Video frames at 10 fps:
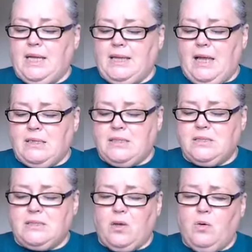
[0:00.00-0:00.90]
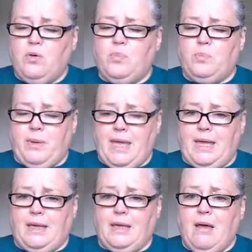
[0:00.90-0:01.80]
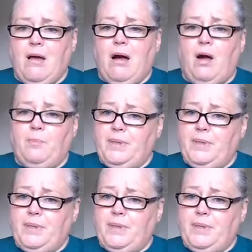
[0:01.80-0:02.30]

that's so big on